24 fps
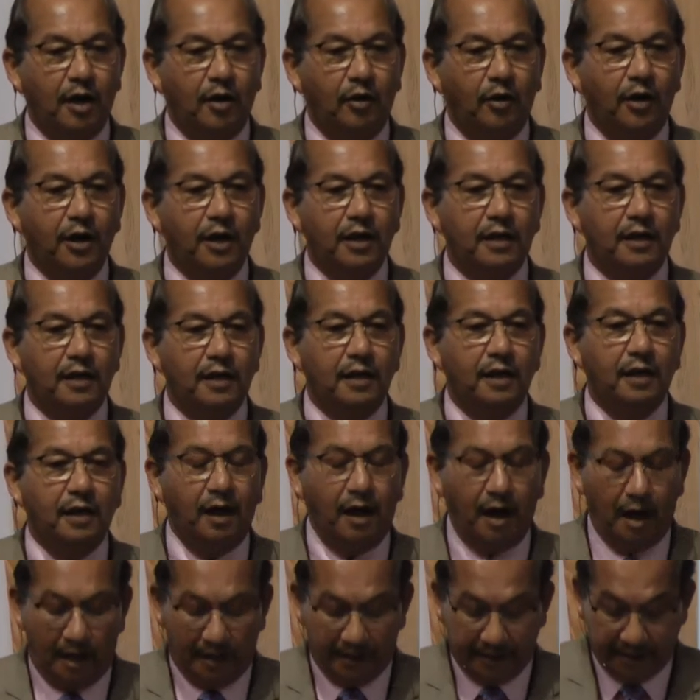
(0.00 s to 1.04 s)
oil
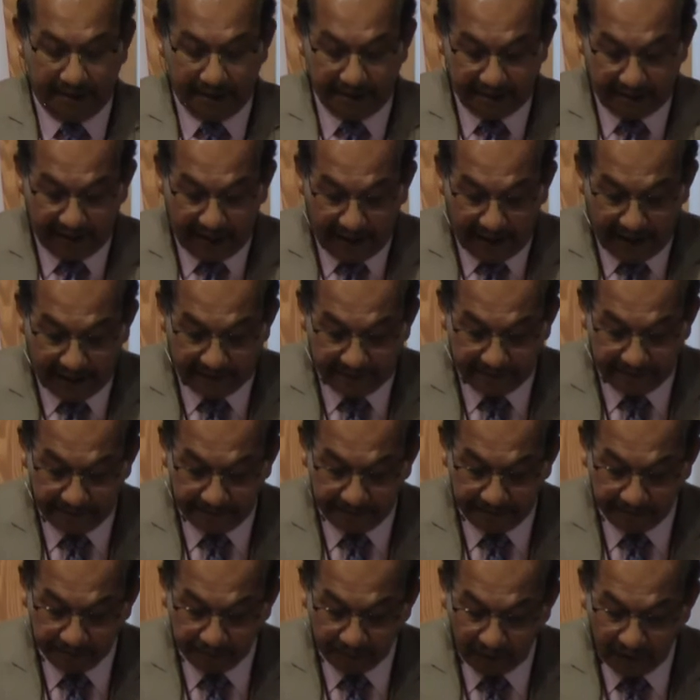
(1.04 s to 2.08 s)
on his head.
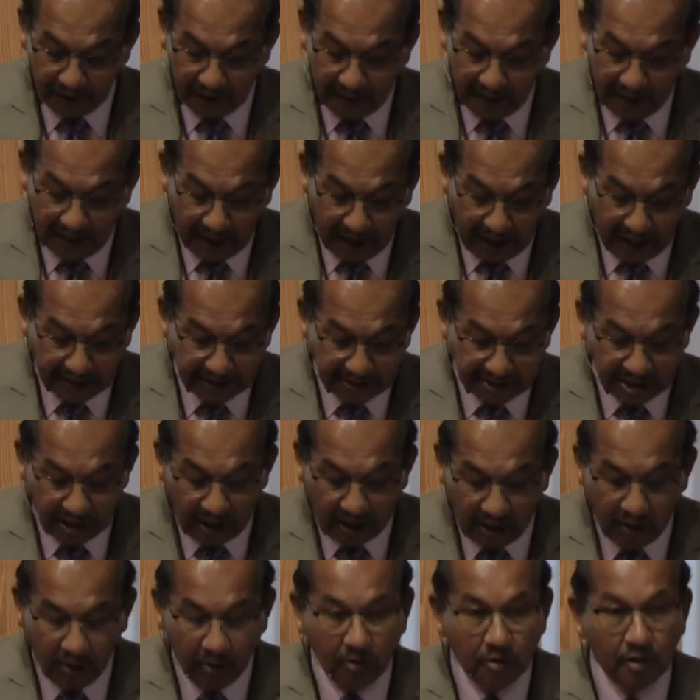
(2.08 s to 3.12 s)
And
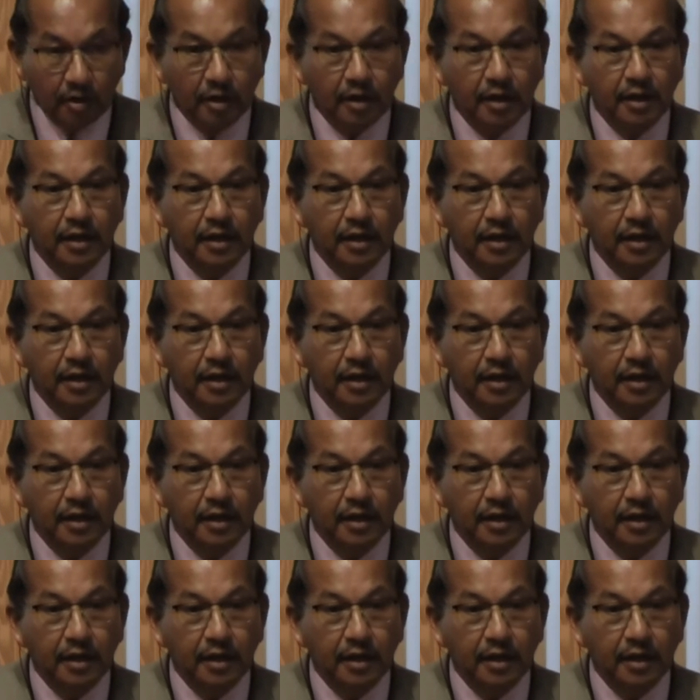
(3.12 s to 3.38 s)
so